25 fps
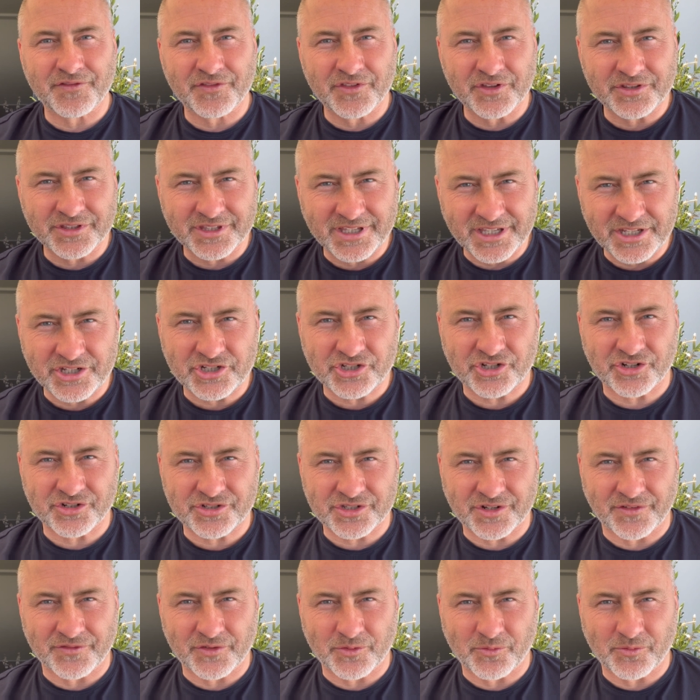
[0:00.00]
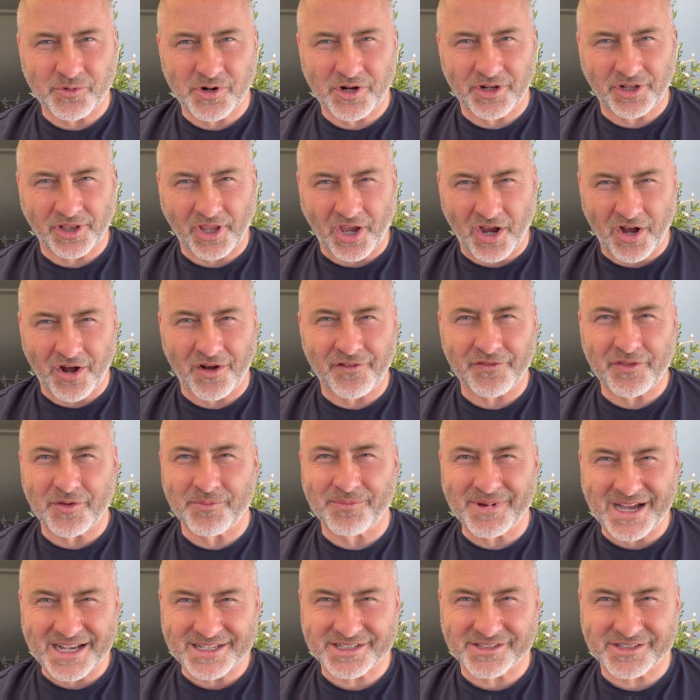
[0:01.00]
the teachers of the world, of the
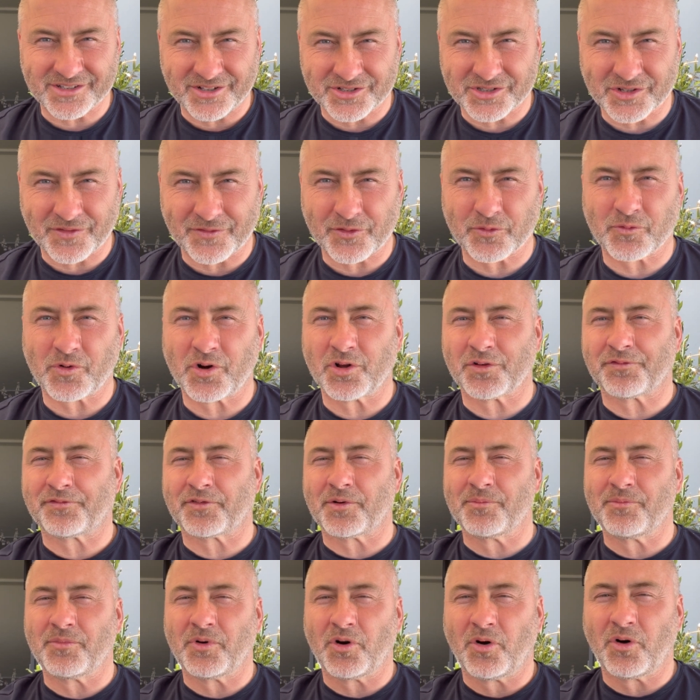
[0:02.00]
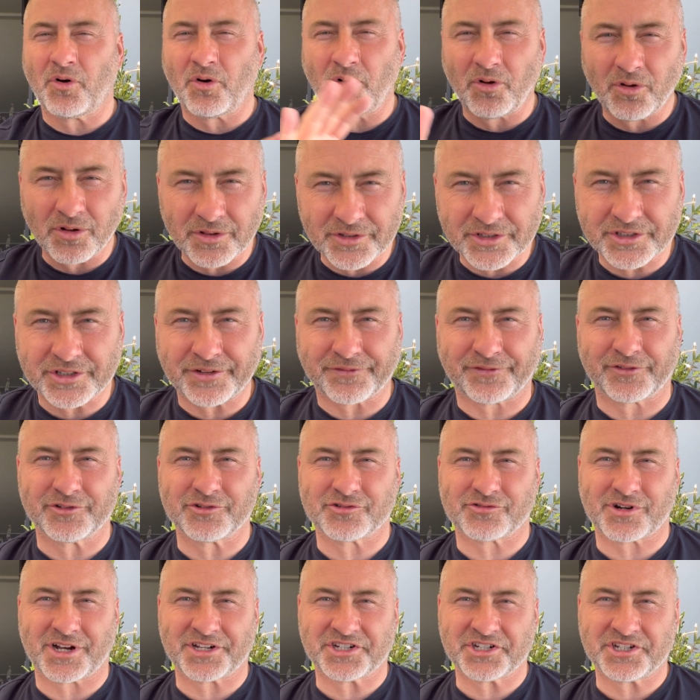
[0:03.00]
masters of the world, from all the different
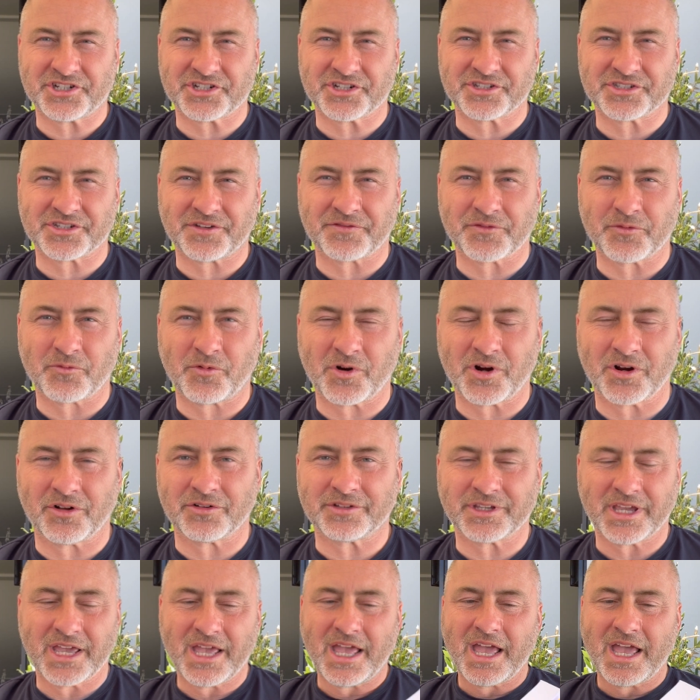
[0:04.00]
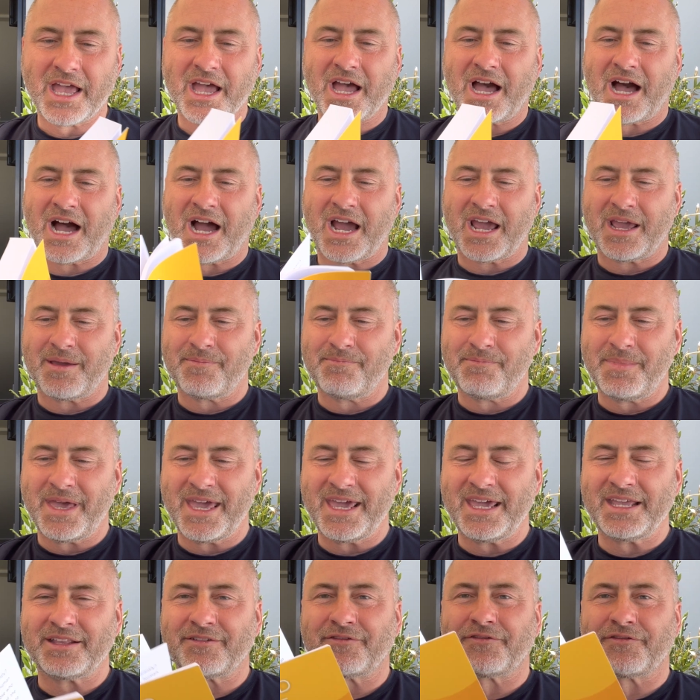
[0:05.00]
traditions of the world. I
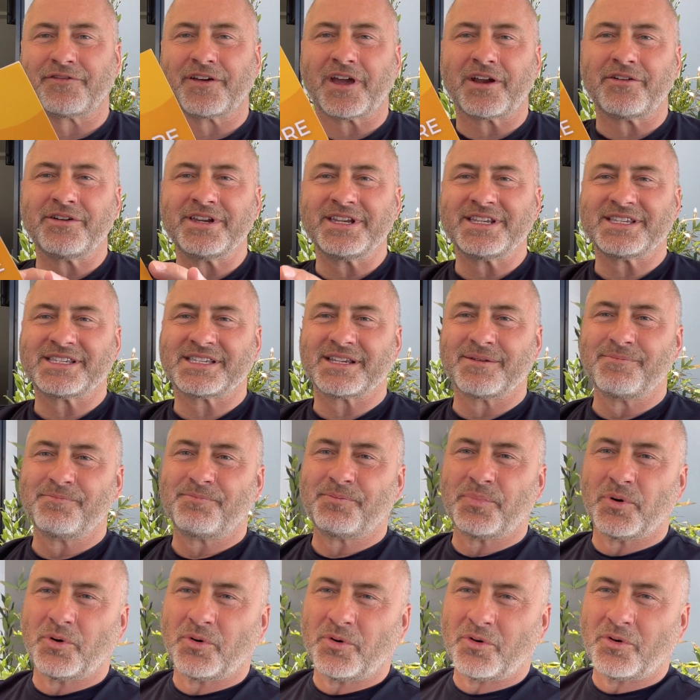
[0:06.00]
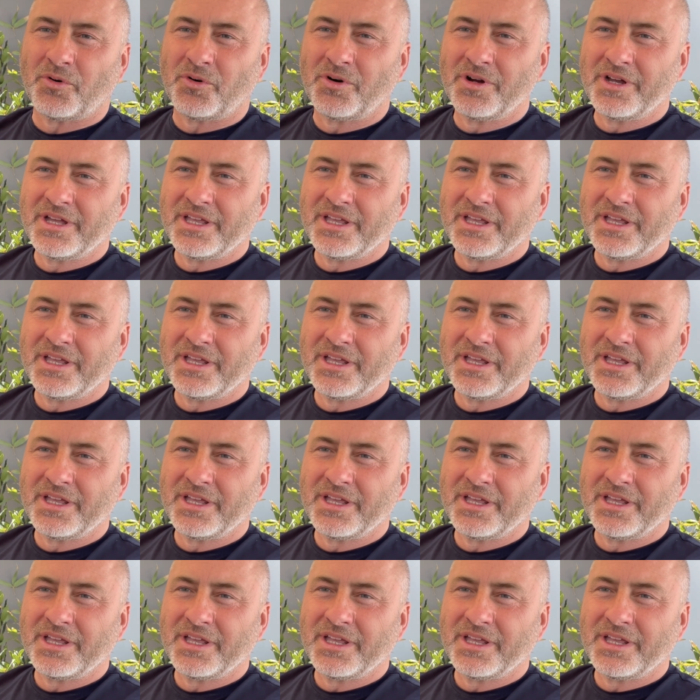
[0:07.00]
made very simple